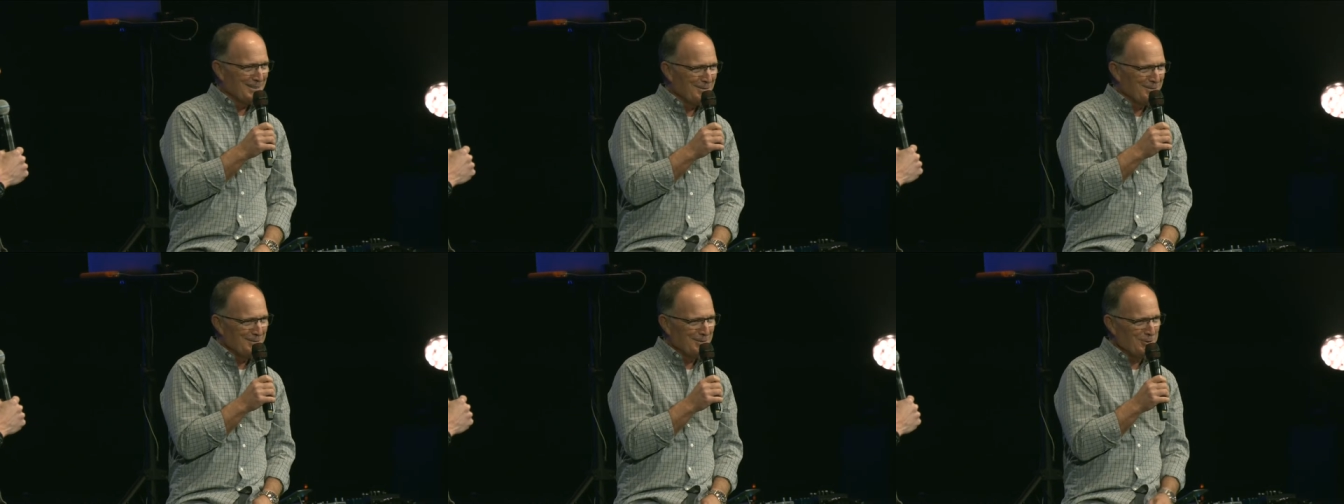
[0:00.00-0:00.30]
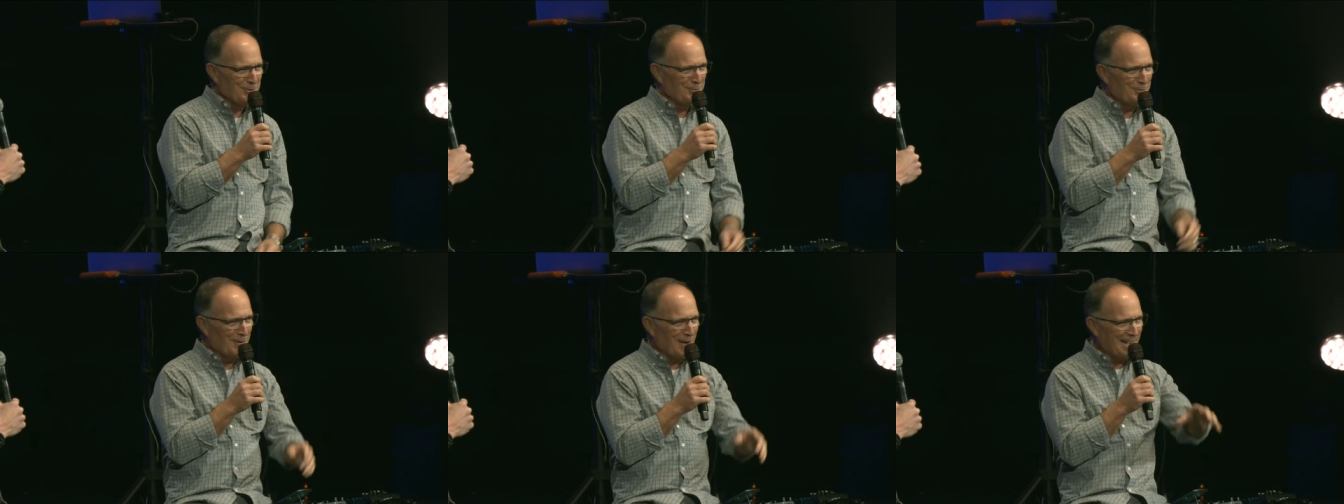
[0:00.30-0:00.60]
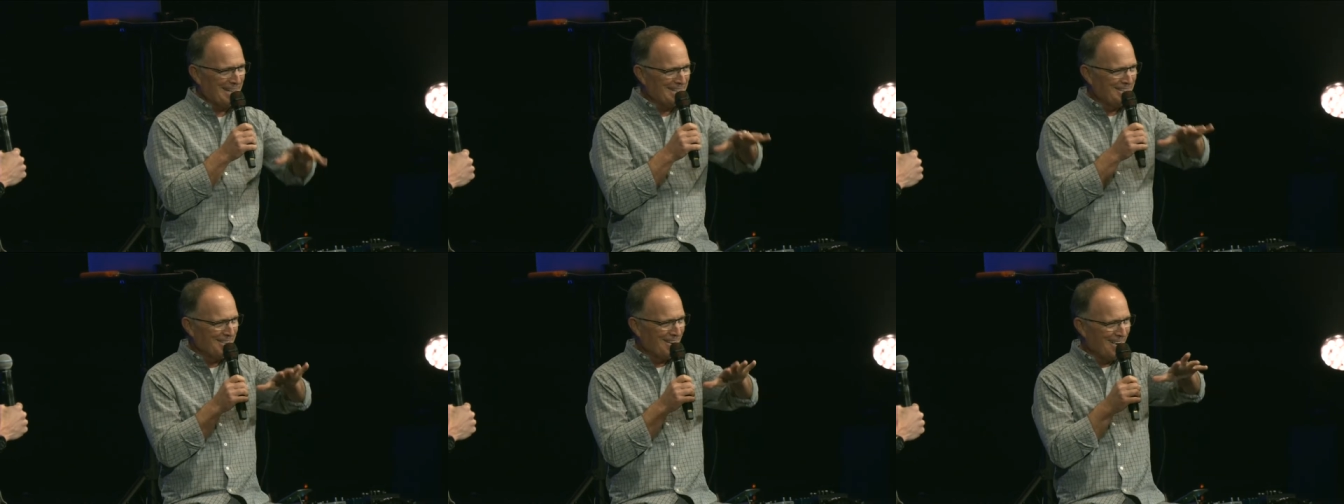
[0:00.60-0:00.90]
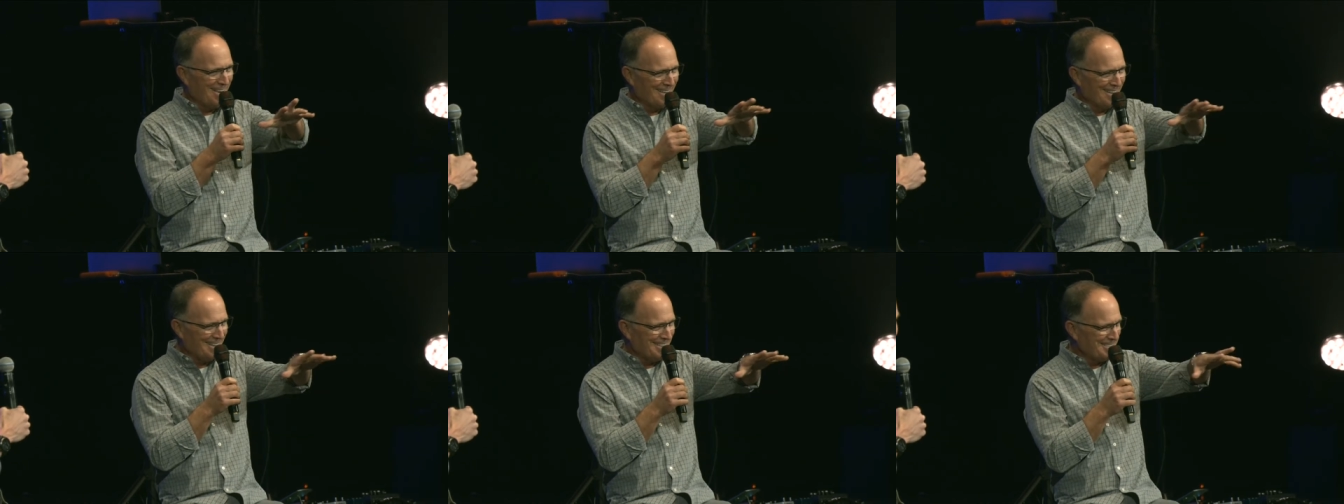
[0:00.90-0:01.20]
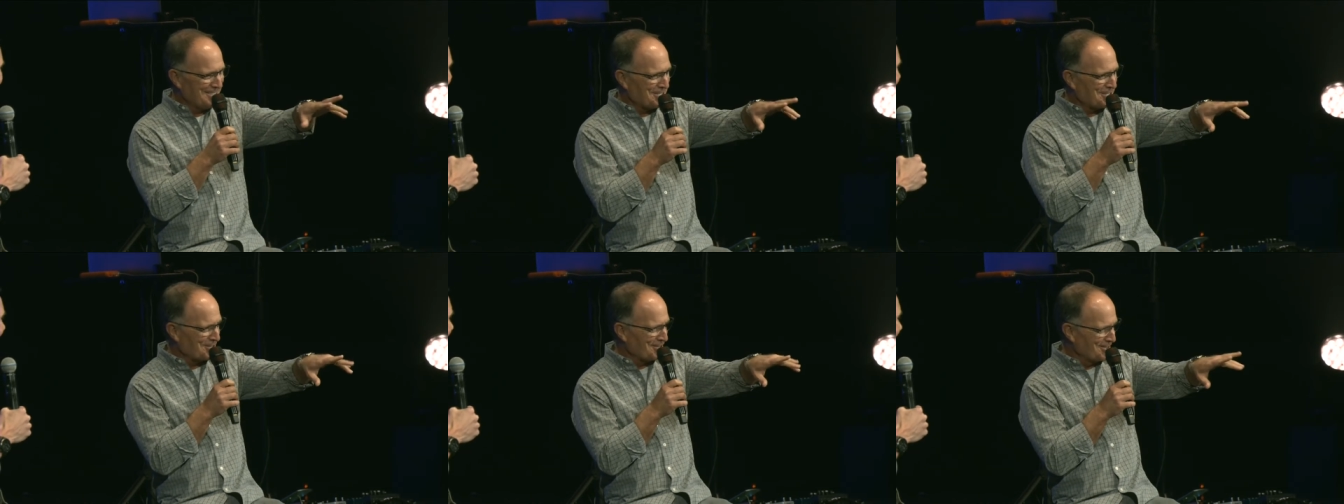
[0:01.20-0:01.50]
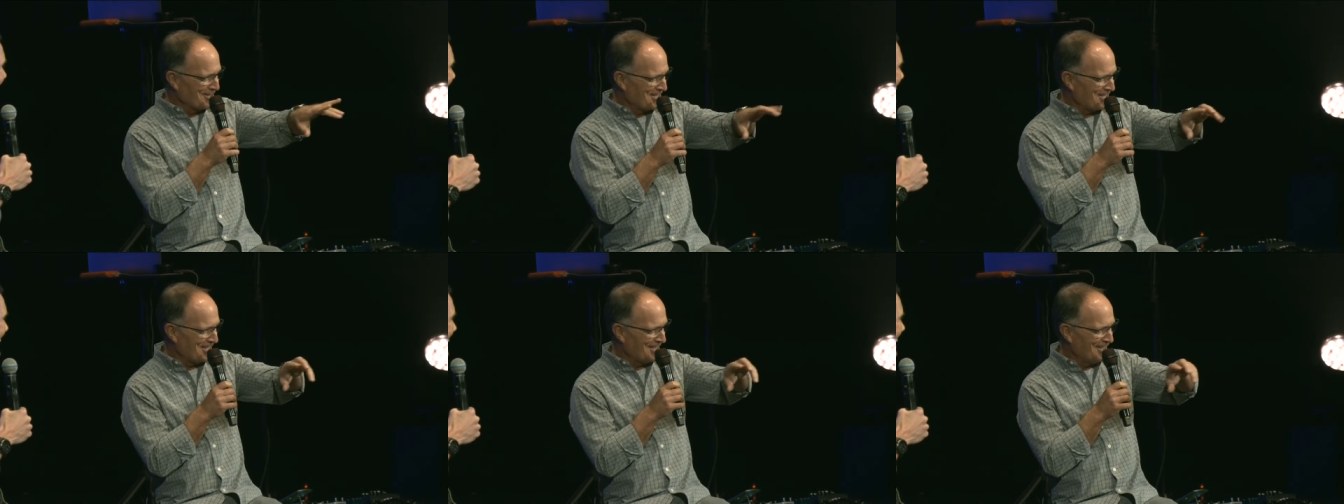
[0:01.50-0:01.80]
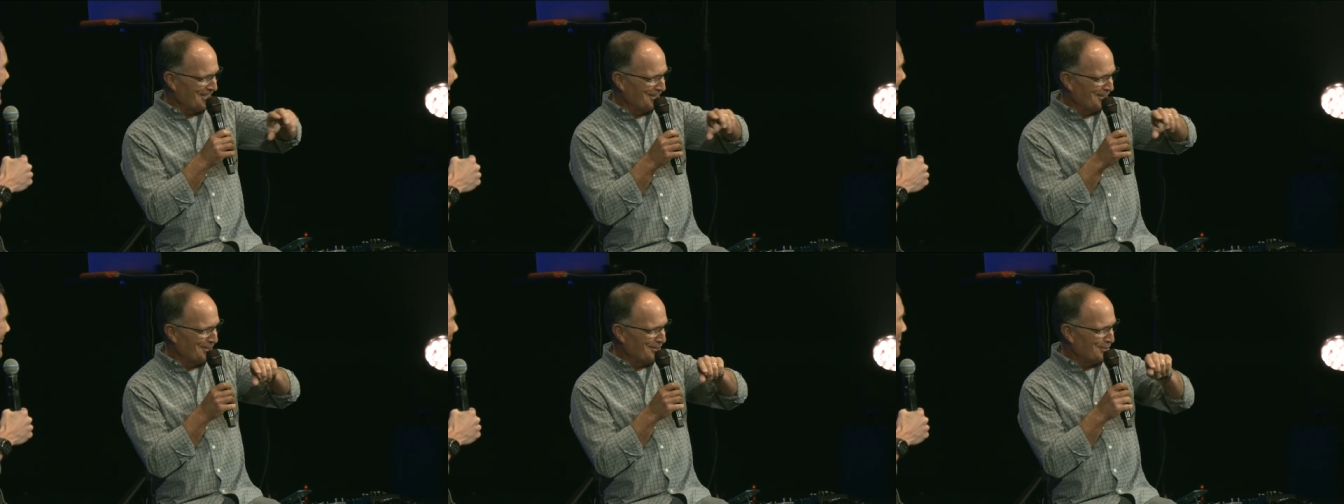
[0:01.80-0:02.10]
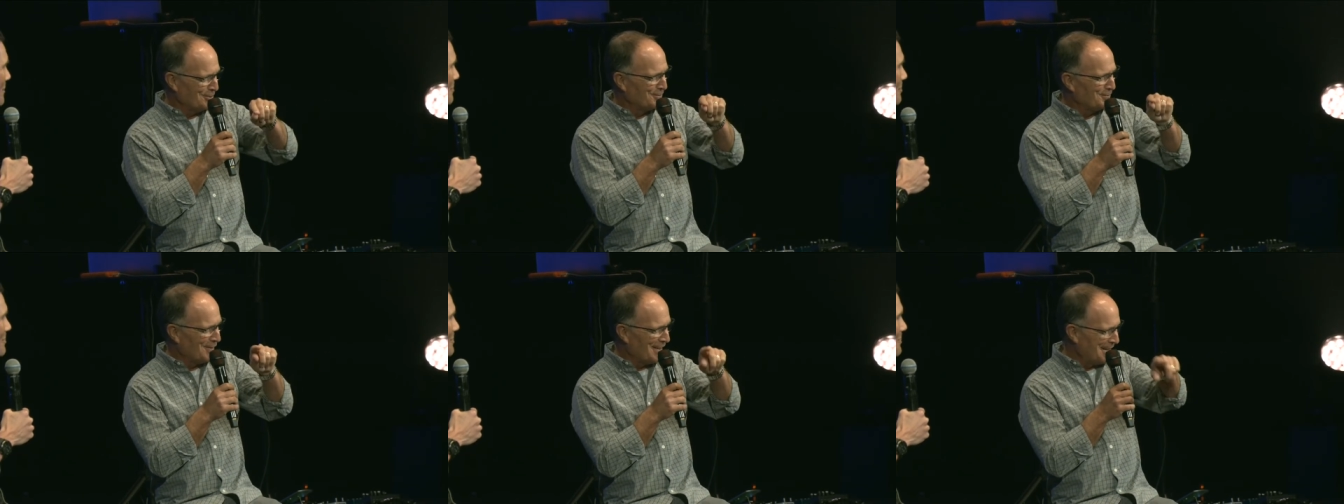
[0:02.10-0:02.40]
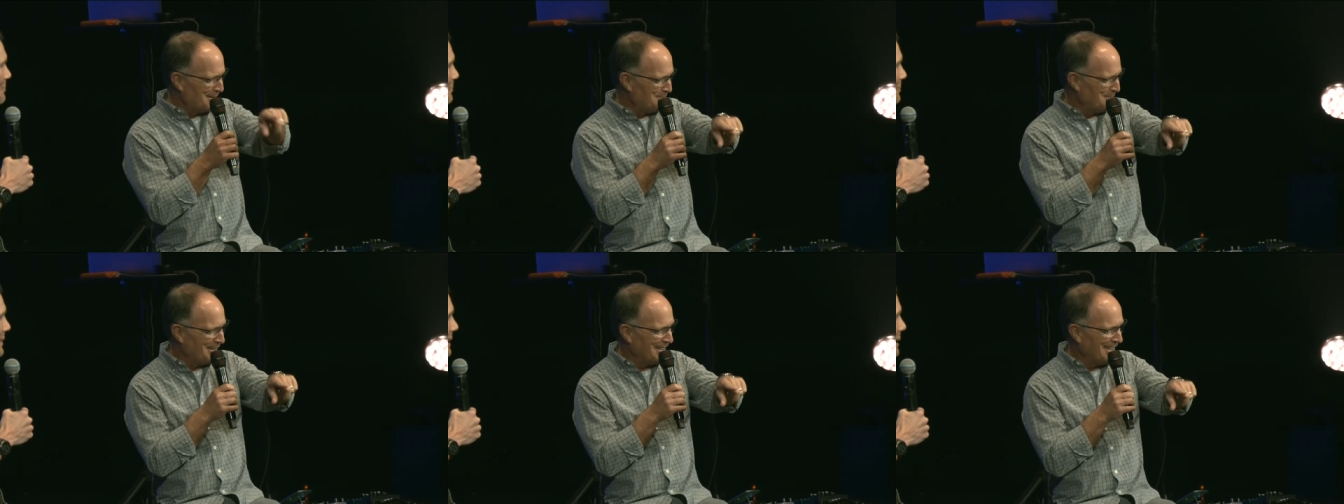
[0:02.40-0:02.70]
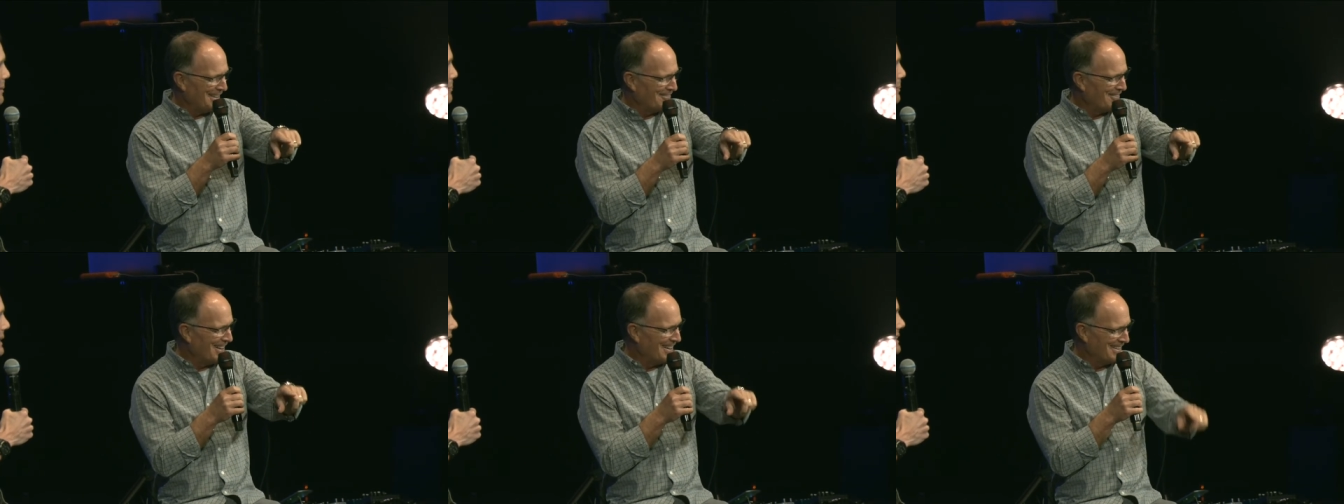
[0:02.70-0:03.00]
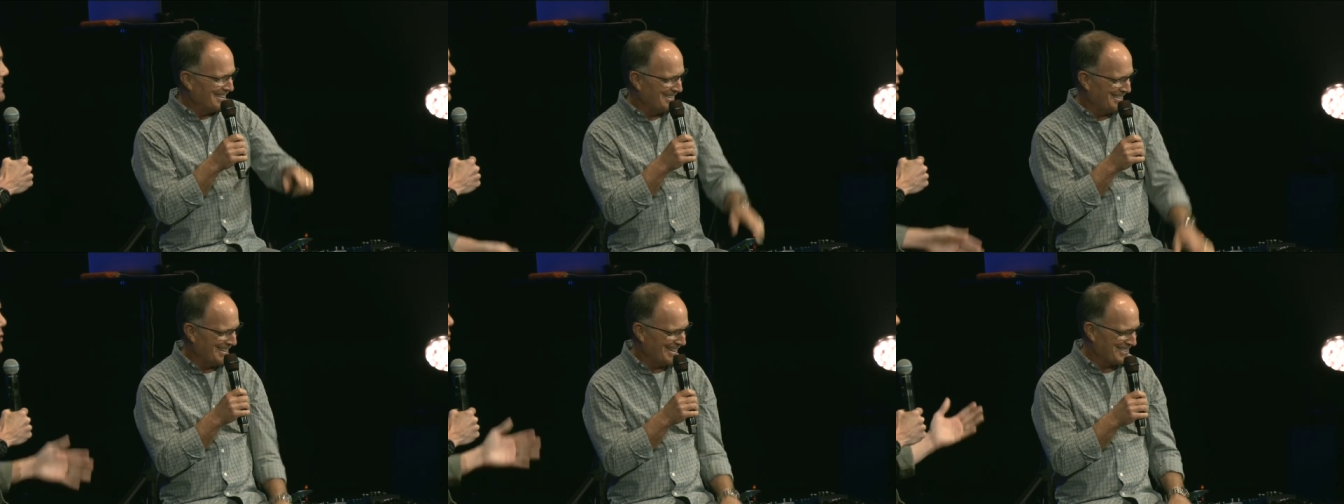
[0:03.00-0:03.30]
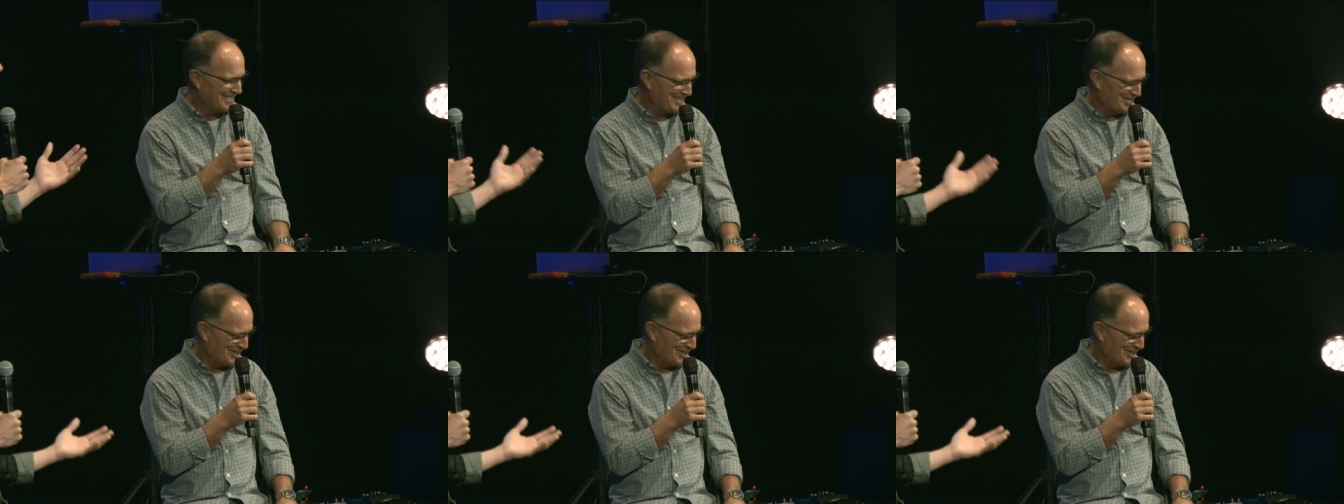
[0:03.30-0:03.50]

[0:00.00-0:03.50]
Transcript: You but, find Donna in church here, you'll find me. Right but it's a great